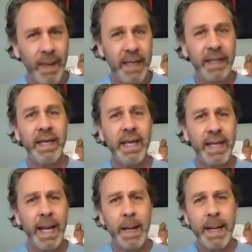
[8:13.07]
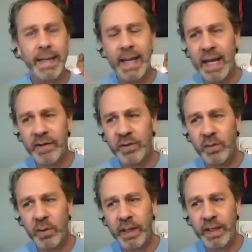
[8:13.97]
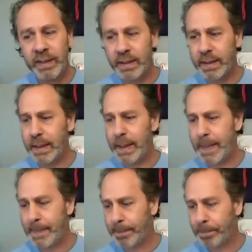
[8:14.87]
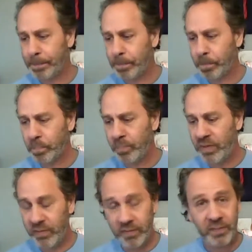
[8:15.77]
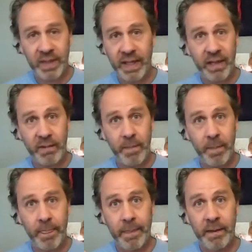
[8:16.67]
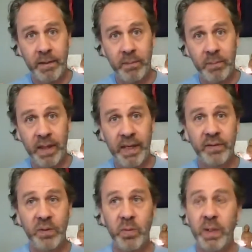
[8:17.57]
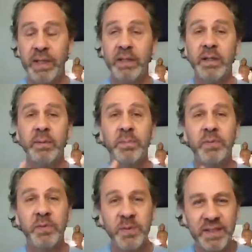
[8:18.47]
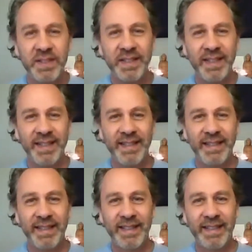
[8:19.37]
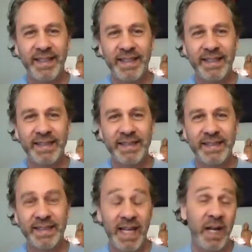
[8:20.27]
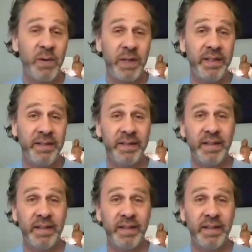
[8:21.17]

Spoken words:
And again, now, not as a way to freak out, but as a way to appreciate how it is,